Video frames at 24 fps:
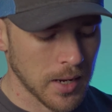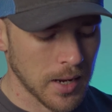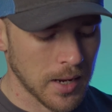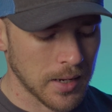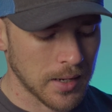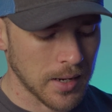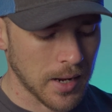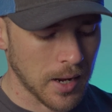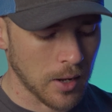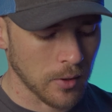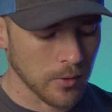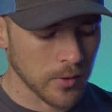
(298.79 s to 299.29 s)

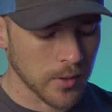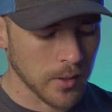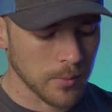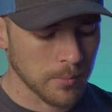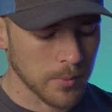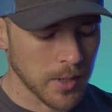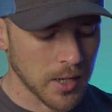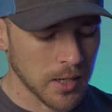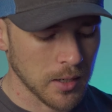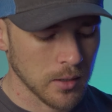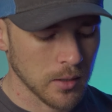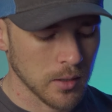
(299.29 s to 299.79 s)
and a healthy
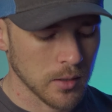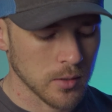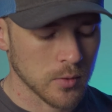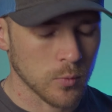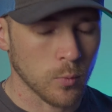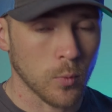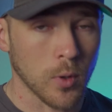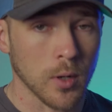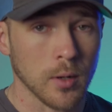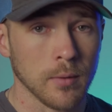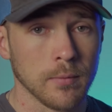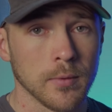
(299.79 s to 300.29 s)
mate is
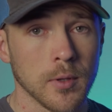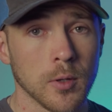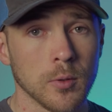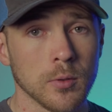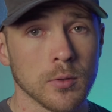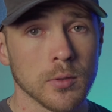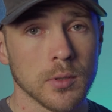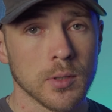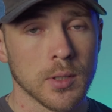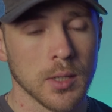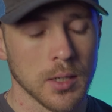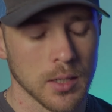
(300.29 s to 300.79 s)
one of
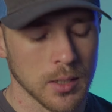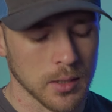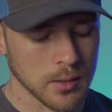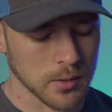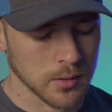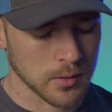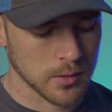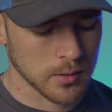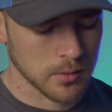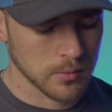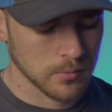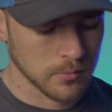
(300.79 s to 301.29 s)
those
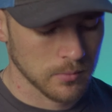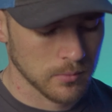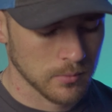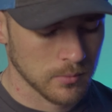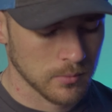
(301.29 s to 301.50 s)
things.